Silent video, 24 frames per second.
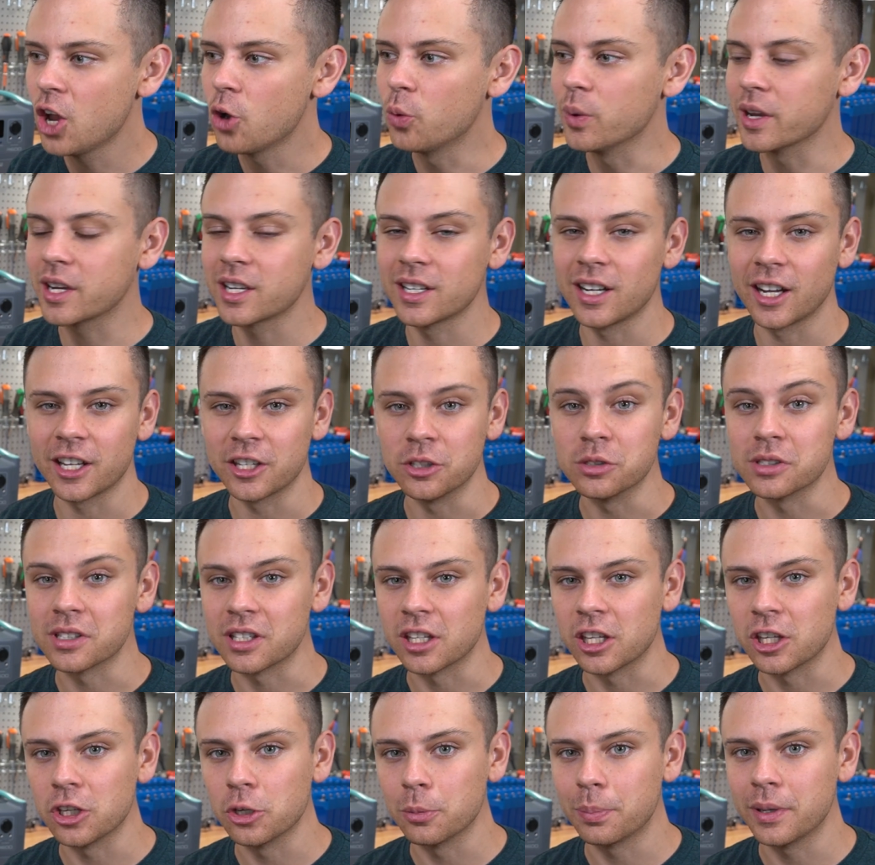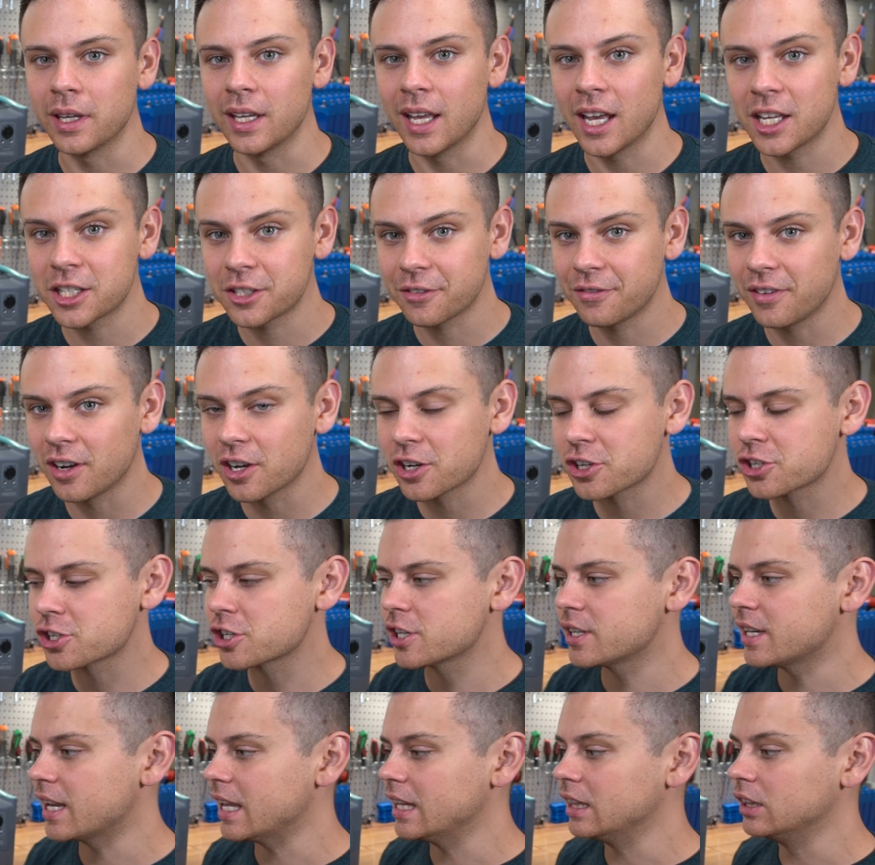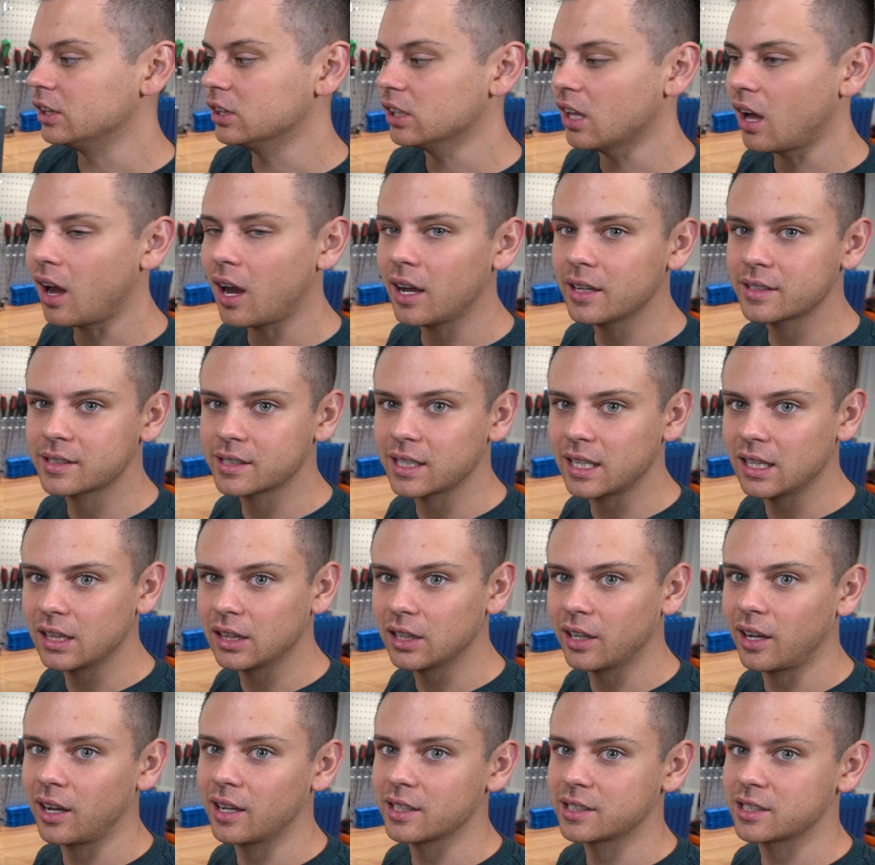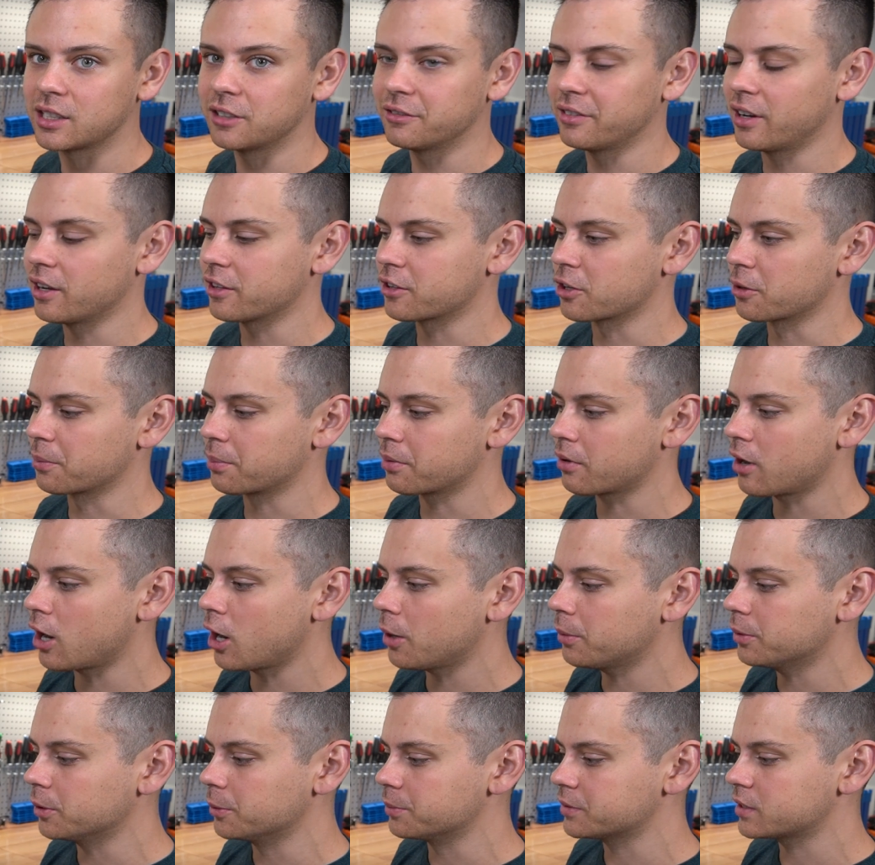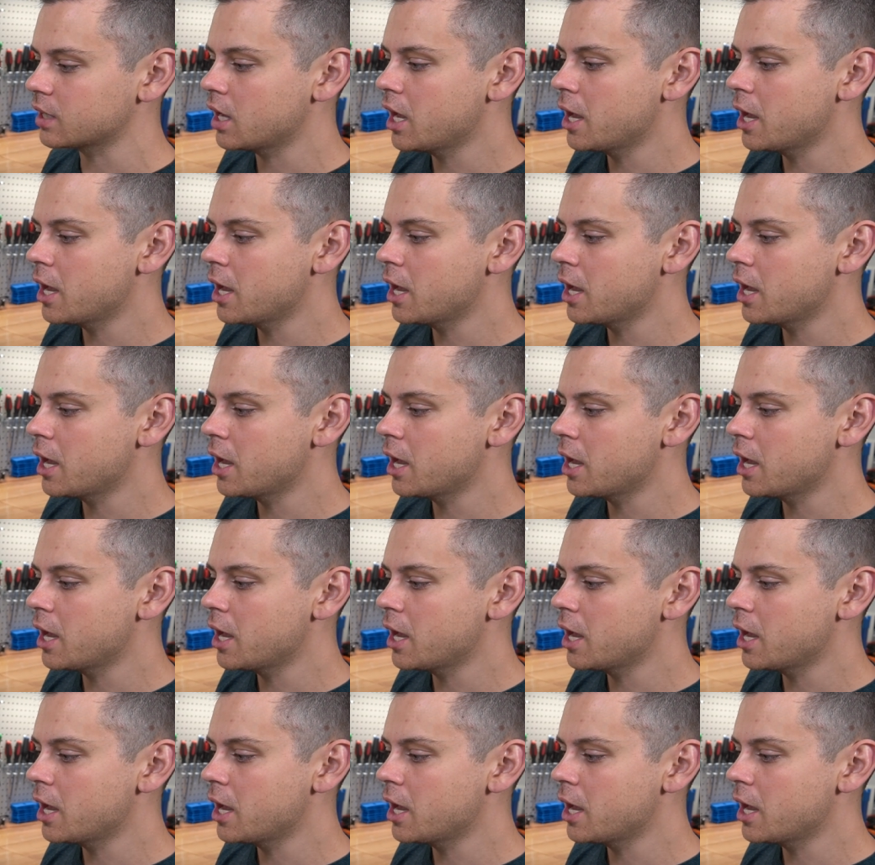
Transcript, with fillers: we could not use the UPS function, and lots and lots of other problems.